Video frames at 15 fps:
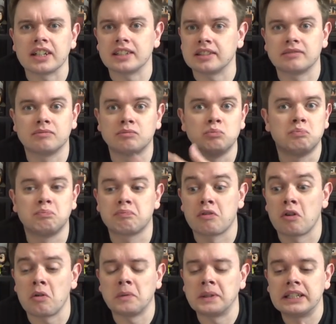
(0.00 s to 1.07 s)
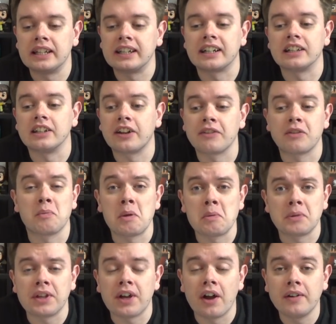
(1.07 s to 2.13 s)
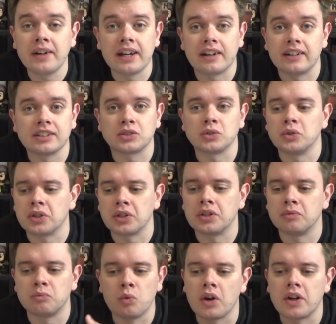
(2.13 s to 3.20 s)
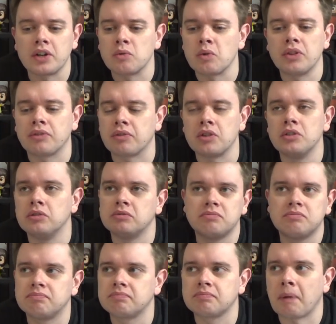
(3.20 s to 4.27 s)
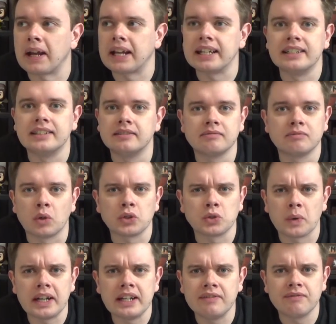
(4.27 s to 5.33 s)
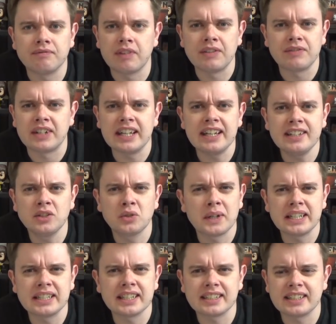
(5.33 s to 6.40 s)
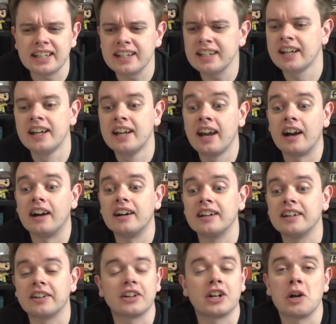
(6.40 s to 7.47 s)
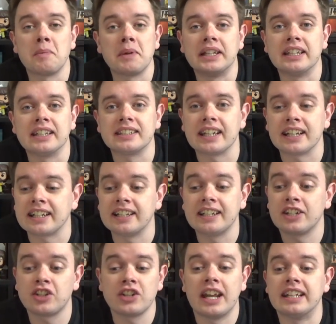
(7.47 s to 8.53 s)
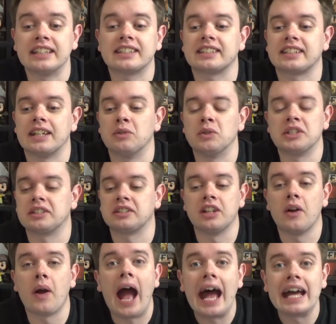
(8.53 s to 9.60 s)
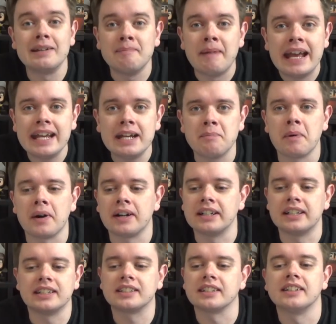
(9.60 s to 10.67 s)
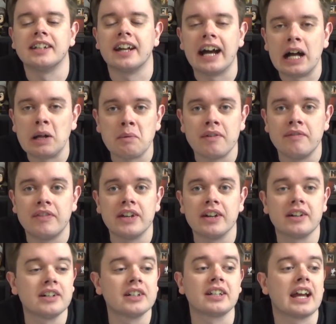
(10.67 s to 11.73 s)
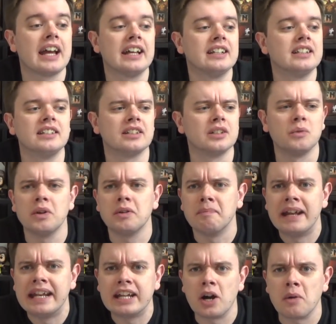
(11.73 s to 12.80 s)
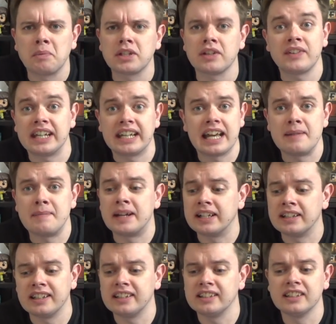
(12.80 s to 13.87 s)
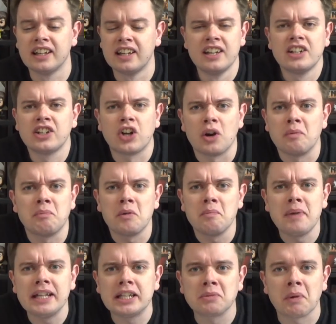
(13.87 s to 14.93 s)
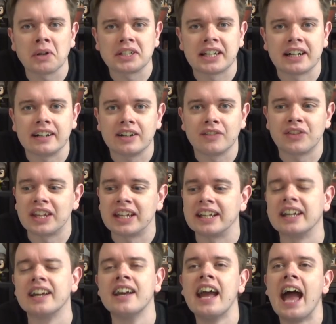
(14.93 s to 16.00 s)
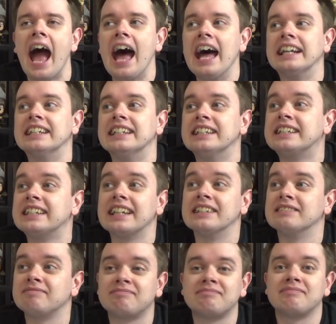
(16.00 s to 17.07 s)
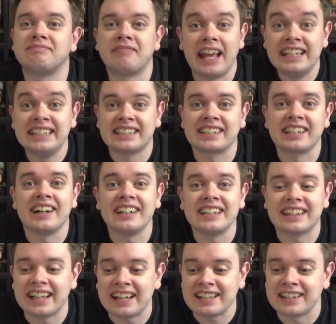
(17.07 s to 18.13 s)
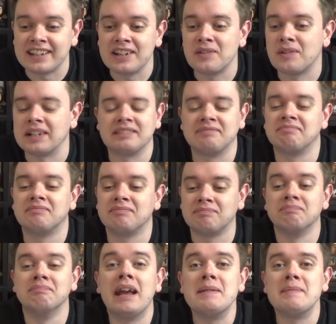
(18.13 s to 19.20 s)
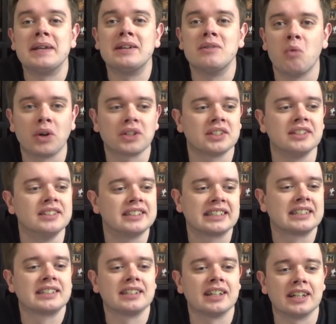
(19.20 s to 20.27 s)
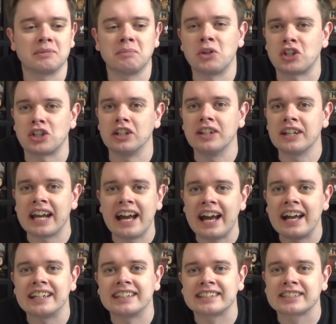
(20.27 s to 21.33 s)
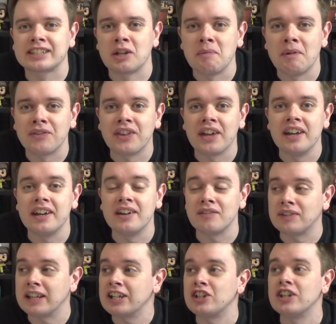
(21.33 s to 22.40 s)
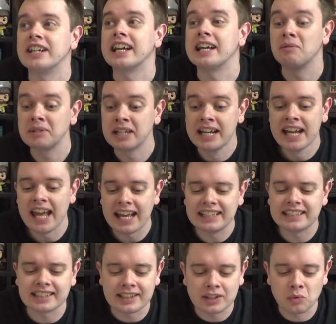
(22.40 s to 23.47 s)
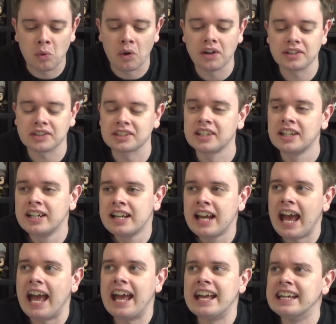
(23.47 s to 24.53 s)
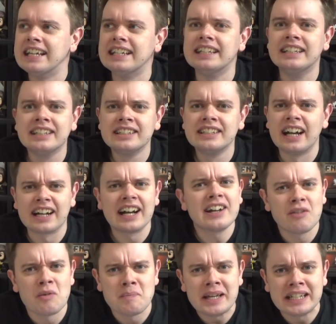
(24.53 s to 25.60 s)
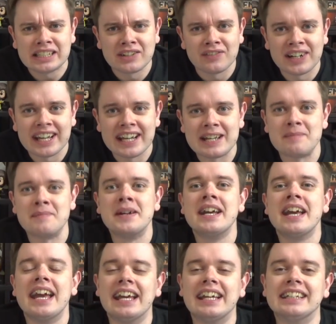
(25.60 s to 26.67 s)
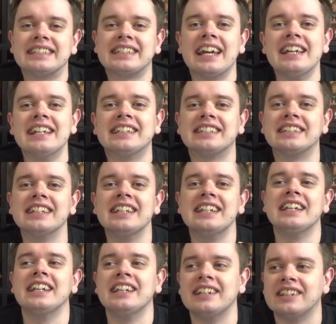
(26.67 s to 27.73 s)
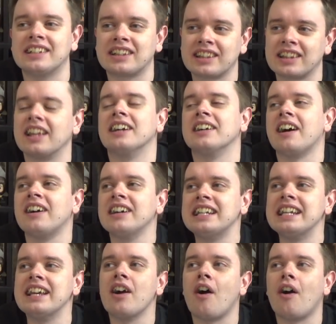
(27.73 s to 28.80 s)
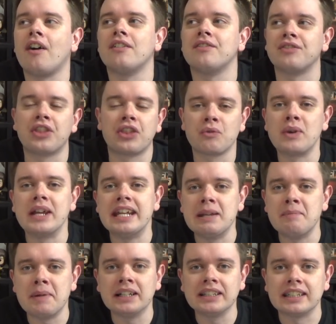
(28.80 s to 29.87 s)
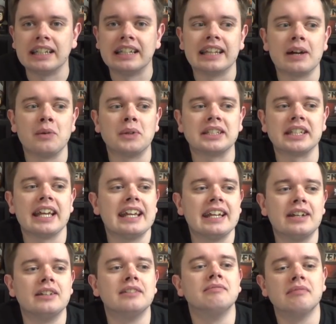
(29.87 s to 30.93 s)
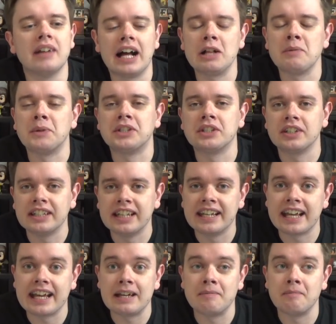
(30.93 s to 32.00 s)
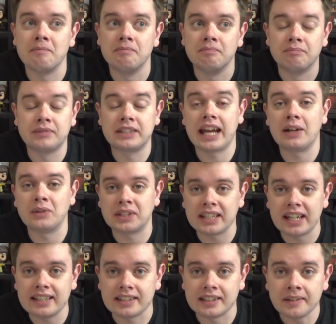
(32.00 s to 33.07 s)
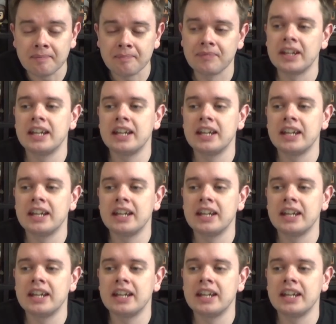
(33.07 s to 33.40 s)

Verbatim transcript: I probably, like a lot of the people that own it, I saw the Rado run through back in, what, twenty fifteen, twenty sixteen? I got a copy in the second edition. It's It was, you know, handmade by designer Alban Viard, and there weren't many copies of it. It came in a little cardboard pizza box kind of thing. And inside that, though, with maybe wasn't as much to look at as some of the flashier games. Inside was a, a kind of a beast of a game. It takes the the idea of three D building that was in Alban's earlier game, Town Center.